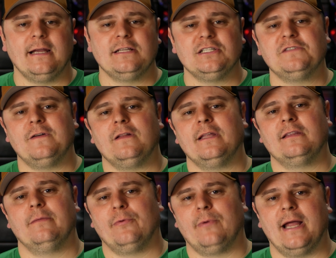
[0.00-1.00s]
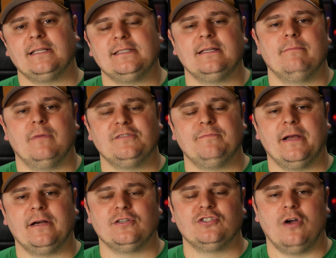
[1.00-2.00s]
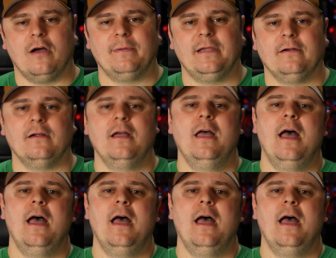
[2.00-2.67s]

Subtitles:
I just felt like the Marantz did a much better job here